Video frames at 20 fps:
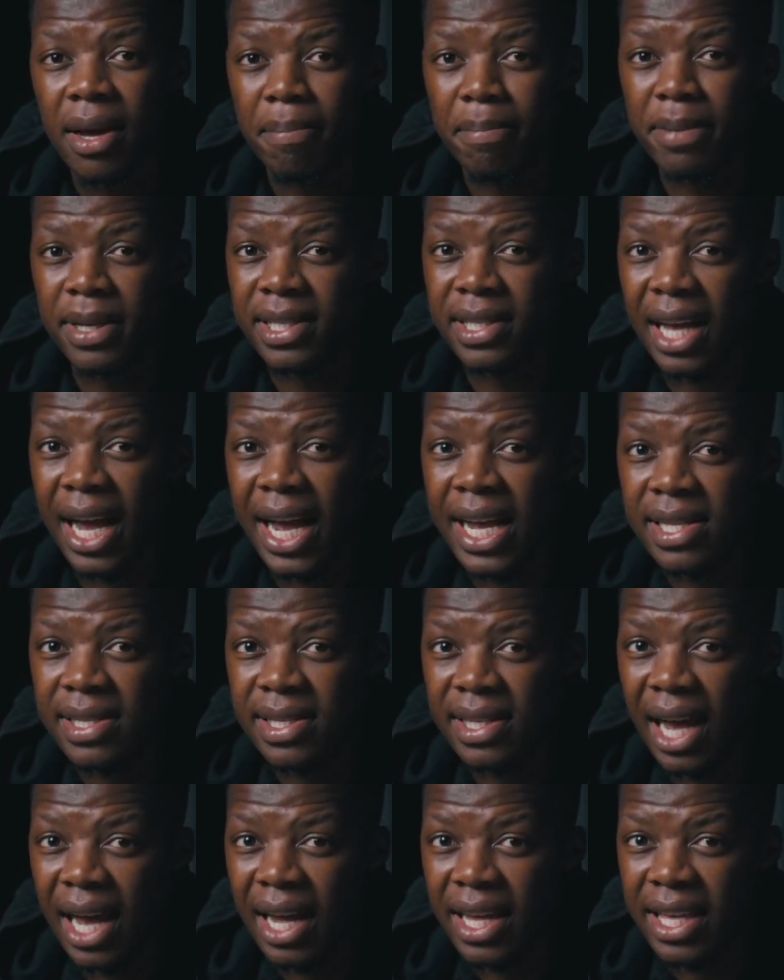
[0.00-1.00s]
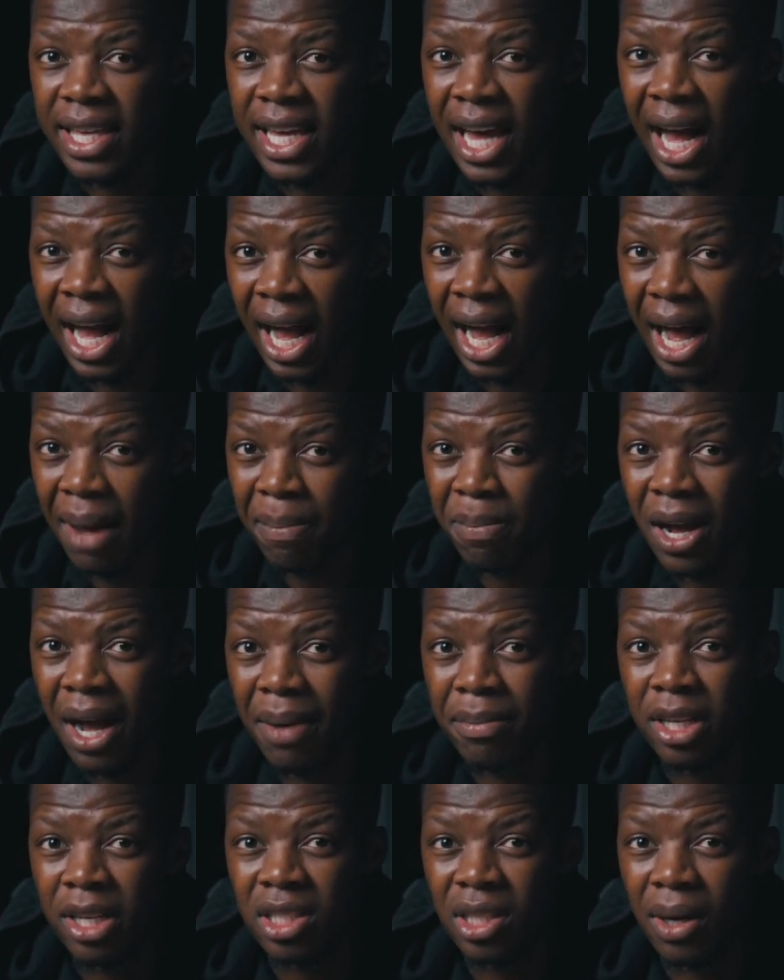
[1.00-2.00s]
besides young
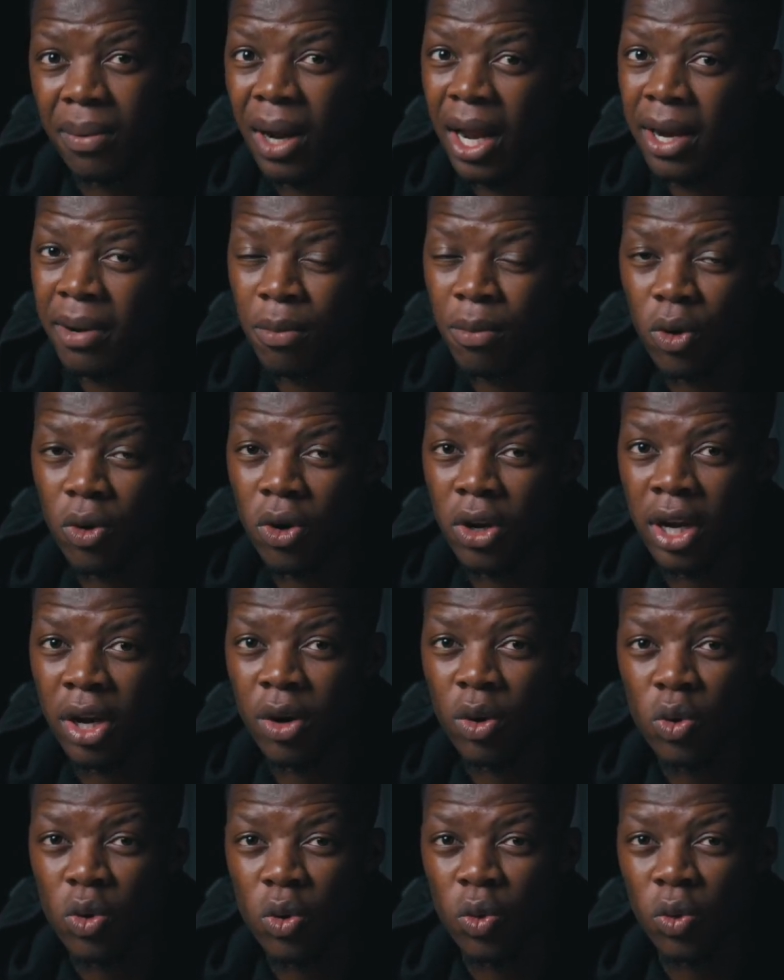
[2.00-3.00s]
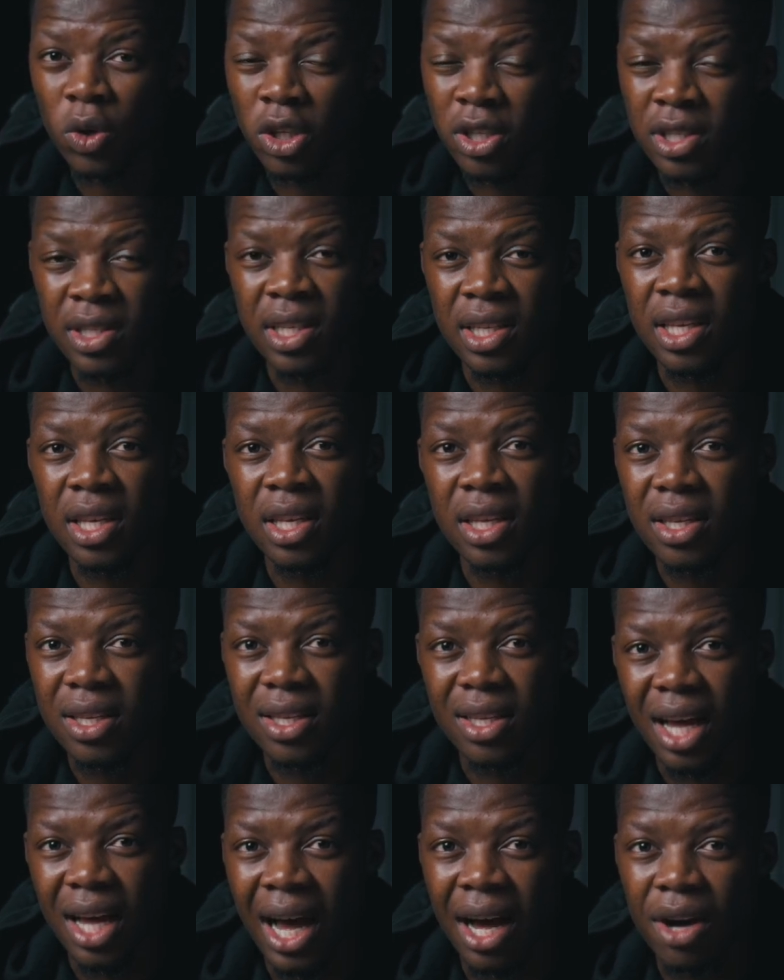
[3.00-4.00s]
upcoming Jabulani Mkone, who will see
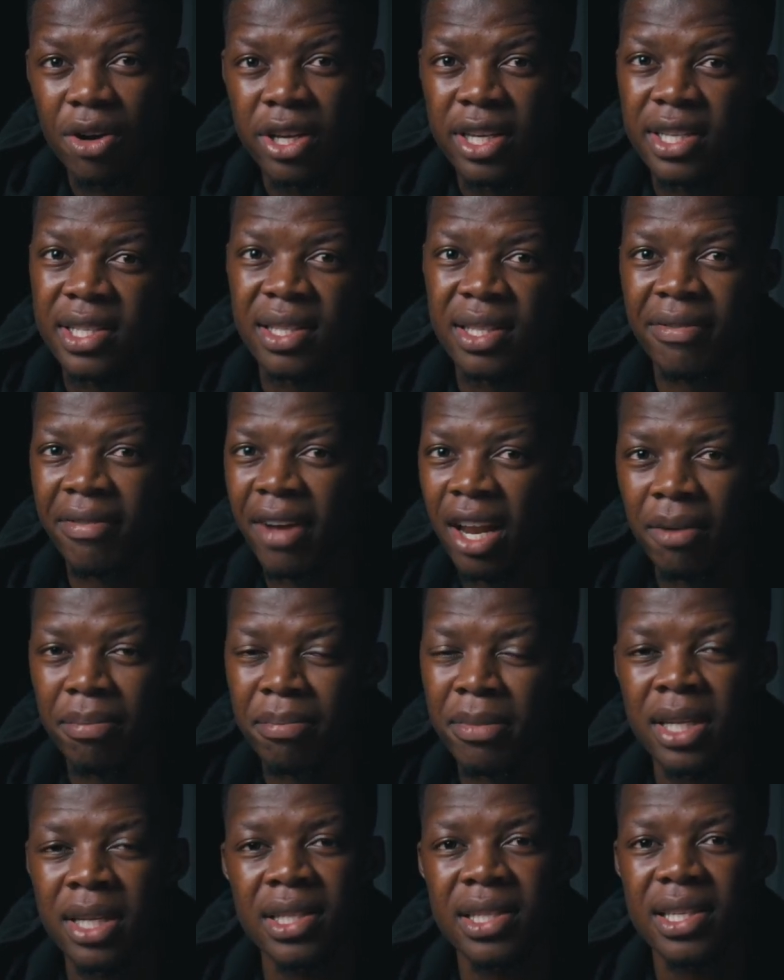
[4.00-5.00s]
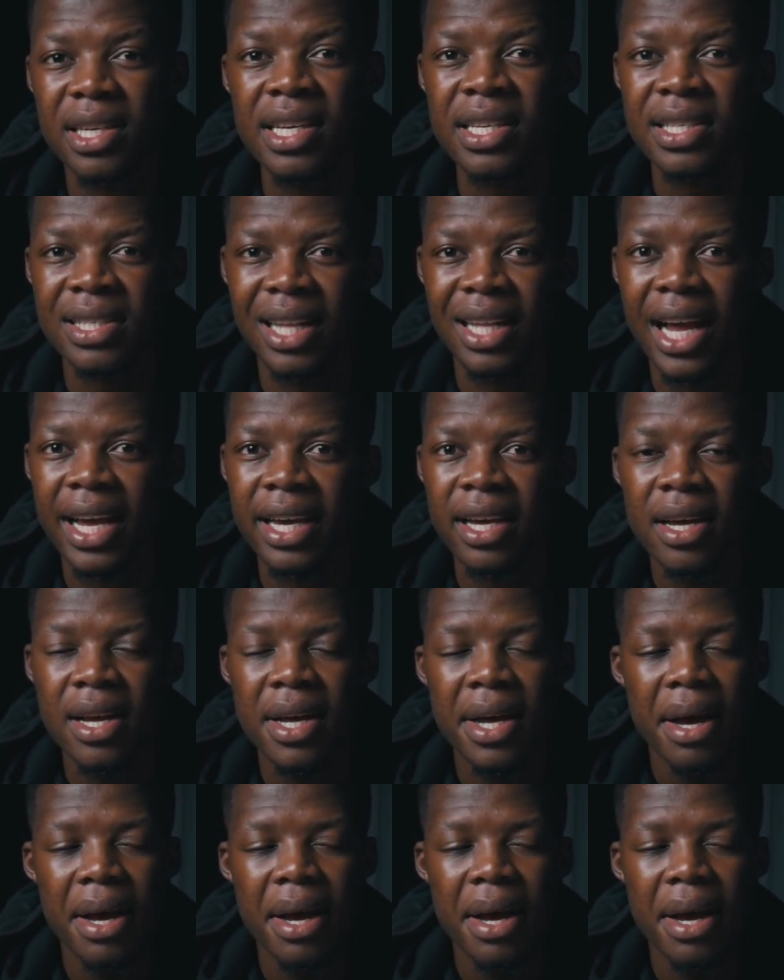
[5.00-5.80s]
how his development is like.